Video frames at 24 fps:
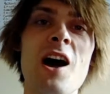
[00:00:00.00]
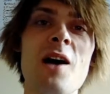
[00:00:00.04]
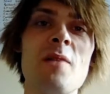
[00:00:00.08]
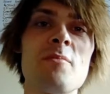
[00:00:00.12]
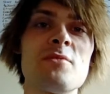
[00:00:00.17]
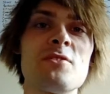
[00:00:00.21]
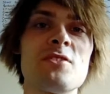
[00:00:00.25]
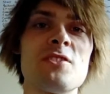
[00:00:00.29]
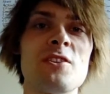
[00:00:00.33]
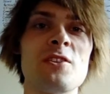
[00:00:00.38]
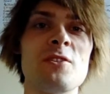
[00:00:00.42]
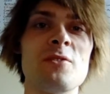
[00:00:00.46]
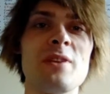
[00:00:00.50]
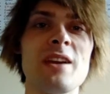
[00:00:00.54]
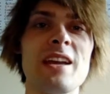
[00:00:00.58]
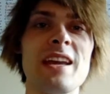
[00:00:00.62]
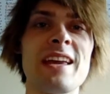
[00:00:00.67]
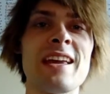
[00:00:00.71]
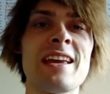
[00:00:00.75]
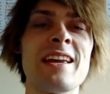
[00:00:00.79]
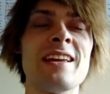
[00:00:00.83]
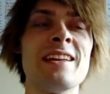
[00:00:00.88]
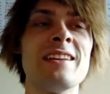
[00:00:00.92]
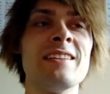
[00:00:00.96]
Up To
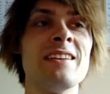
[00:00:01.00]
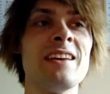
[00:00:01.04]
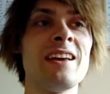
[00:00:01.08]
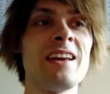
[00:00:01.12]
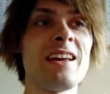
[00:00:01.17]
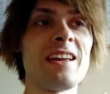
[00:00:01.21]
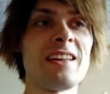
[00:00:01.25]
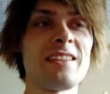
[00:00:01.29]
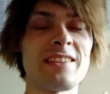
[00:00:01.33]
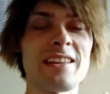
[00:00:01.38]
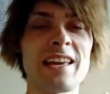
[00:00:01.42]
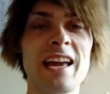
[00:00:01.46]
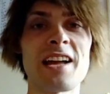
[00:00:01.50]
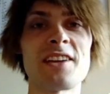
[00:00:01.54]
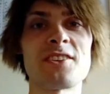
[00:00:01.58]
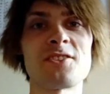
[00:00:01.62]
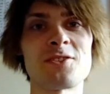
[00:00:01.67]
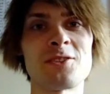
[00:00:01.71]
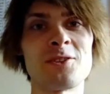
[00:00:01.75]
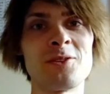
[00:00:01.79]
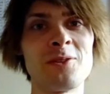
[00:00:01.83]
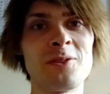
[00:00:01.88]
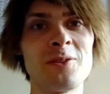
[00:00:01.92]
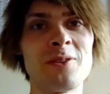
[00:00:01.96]
in the
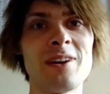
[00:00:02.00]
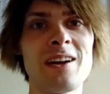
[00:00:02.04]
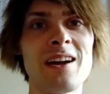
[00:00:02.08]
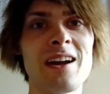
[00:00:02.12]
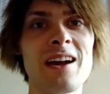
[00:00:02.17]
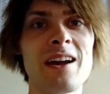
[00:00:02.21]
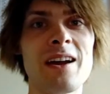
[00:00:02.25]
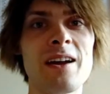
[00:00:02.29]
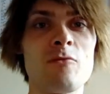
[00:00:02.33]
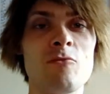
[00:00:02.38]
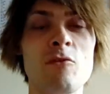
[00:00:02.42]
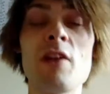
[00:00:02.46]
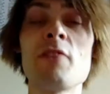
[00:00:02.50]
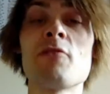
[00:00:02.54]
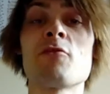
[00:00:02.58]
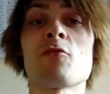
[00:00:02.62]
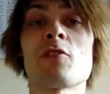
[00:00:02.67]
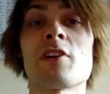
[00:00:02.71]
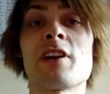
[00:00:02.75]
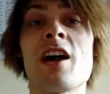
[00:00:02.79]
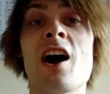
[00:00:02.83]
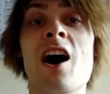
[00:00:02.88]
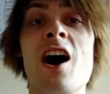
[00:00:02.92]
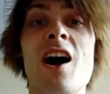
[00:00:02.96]
actual
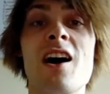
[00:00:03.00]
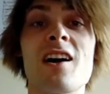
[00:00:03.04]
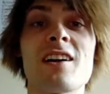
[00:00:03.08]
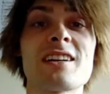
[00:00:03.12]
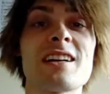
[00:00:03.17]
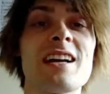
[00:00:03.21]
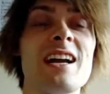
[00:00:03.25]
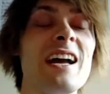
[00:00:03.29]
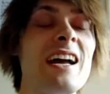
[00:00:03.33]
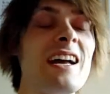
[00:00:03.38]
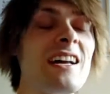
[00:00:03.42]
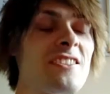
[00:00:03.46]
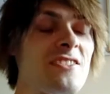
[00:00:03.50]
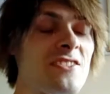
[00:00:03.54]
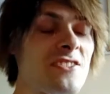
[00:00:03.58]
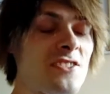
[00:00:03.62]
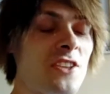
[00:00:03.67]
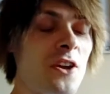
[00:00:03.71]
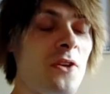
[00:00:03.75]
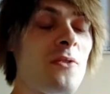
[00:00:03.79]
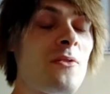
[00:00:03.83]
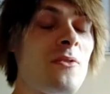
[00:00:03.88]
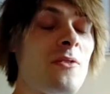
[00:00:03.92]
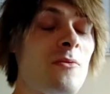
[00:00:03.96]
Reverie arc.
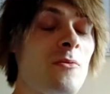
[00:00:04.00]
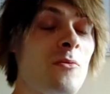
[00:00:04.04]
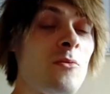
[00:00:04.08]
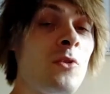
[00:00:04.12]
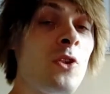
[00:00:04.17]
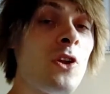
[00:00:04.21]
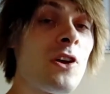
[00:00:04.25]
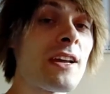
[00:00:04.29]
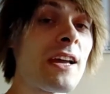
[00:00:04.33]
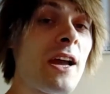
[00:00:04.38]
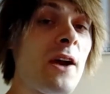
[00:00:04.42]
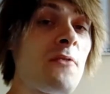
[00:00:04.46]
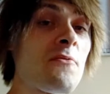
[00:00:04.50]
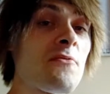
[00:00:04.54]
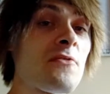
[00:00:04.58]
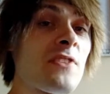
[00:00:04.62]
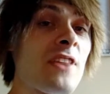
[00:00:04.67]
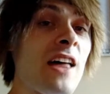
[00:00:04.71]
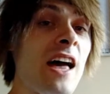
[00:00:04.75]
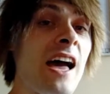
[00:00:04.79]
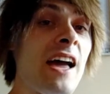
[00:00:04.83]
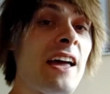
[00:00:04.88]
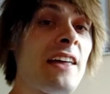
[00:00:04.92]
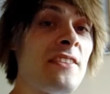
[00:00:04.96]
So look out for
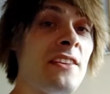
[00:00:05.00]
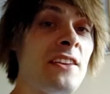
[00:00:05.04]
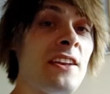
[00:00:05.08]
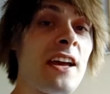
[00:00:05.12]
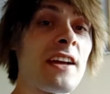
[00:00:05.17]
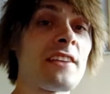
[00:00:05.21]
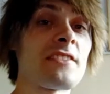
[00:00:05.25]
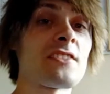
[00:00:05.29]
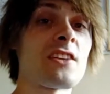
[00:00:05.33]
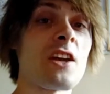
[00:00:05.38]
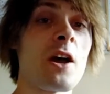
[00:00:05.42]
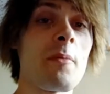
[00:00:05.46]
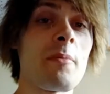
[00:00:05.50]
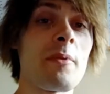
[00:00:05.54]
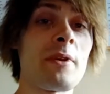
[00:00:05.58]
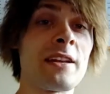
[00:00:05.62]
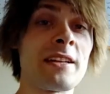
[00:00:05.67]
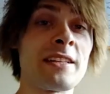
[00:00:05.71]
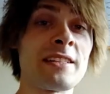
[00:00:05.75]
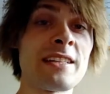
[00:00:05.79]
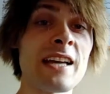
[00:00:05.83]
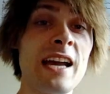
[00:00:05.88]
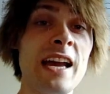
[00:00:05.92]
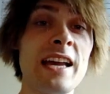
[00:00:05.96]
that in the next
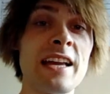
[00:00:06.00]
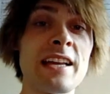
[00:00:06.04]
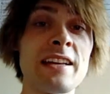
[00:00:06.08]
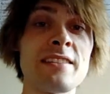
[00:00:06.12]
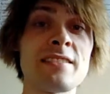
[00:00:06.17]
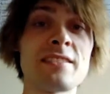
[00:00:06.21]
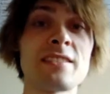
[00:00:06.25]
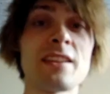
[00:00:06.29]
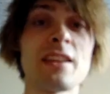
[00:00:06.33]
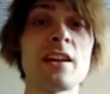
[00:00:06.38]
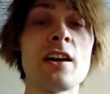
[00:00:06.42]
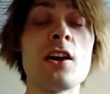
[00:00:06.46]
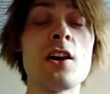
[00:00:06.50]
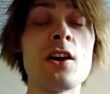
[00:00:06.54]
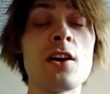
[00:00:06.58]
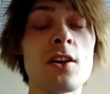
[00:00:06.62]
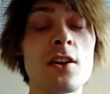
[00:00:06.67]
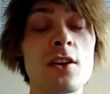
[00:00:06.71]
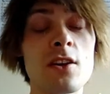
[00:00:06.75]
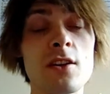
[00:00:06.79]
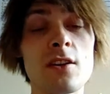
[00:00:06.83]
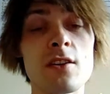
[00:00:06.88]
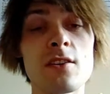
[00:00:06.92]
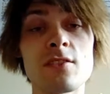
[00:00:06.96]
coming days.
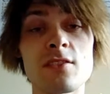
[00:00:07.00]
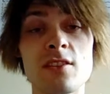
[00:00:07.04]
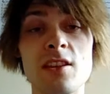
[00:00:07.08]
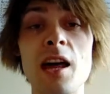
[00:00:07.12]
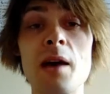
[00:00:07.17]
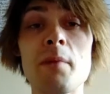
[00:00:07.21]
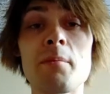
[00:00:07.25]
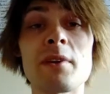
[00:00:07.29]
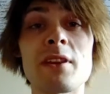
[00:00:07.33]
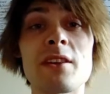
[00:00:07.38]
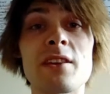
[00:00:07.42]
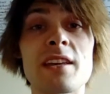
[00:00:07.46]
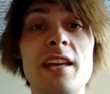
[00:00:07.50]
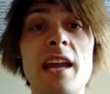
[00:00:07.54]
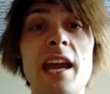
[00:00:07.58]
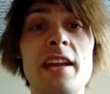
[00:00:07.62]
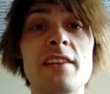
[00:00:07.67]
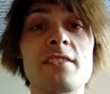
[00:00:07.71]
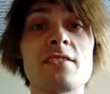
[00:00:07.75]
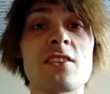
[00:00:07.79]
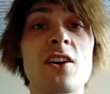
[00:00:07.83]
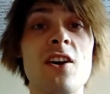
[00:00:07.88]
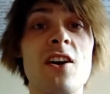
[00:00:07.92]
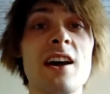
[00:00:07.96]
So that being the
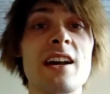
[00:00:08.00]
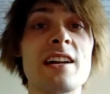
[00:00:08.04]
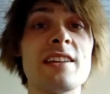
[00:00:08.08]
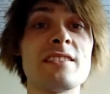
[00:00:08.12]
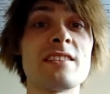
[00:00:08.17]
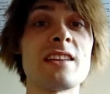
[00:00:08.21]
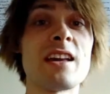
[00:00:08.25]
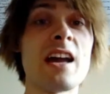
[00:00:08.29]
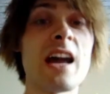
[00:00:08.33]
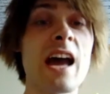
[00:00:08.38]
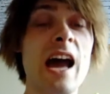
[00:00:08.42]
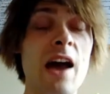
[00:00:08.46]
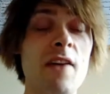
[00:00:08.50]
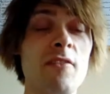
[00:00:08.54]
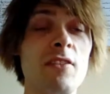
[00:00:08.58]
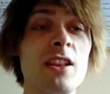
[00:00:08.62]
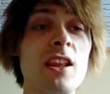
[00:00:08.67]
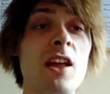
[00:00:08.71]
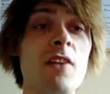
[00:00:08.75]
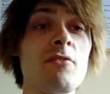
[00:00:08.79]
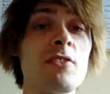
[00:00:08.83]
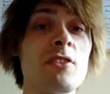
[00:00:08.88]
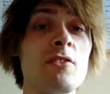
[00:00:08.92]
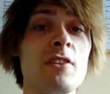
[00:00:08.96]
case, guys, have a
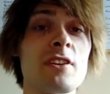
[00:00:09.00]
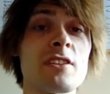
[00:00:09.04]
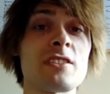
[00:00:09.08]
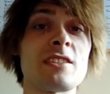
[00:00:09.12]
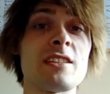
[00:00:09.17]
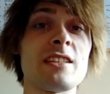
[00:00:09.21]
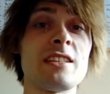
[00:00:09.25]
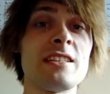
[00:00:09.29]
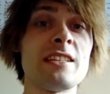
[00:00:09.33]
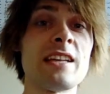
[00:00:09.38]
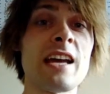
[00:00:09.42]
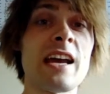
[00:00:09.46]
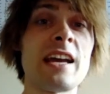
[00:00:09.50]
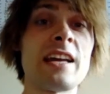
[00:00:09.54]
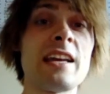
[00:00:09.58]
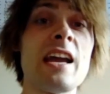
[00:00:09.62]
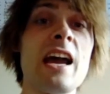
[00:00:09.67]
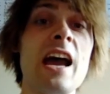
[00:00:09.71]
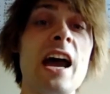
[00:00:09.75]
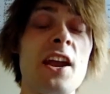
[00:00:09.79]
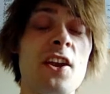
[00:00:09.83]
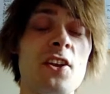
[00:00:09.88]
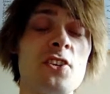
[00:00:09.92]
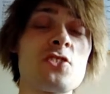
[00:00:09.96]
lovely rest of the
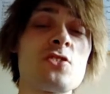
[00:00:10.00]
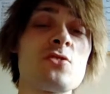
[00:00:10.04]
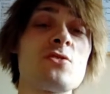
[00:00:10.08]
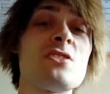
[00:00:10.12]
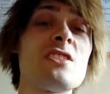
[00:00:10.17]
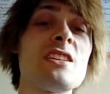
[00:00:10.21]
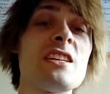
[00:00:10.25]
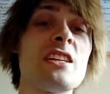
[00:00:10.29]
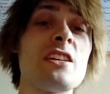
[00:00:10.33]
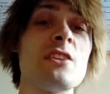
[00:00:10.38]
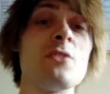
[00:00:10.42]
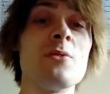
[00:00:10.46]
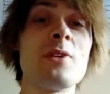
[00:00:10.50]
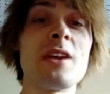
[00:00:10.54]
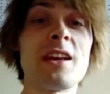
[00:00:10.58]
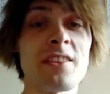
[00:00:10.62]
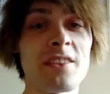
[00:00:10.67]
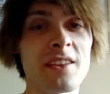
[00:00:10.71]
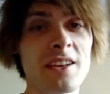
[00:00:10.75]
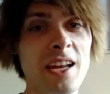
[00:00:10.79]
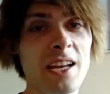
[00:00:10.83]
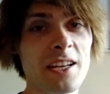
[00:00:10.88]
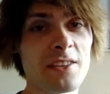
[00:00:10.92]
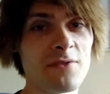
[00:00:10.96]
day, and I shall see you in
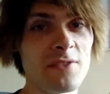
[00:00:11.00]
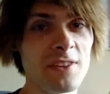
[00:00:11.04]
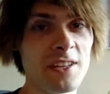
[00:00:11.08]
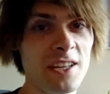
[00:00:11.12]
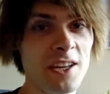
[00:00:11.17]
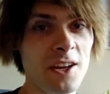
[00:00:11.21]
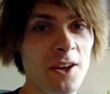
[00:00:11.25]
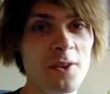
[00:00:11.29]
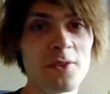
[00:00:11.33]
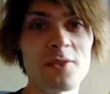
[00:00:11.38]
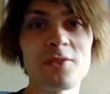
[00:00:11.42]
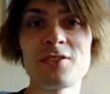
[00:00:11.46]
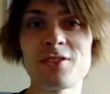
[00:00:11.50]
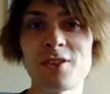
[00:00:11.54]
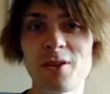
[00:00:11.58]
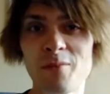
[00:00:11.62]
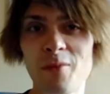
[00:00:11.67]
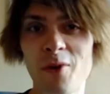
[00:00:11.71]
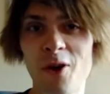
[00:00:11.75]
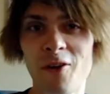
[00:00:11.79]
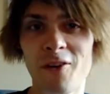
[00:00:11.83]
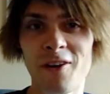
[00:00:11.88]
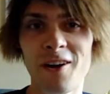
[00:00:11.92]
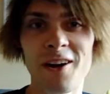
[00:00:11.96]
the next video
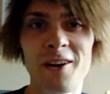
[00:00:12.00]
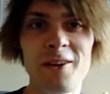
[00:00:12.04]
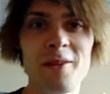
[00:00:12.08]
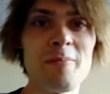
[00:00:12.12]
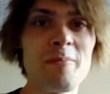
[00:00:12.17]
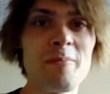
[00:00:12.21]
tomorrow.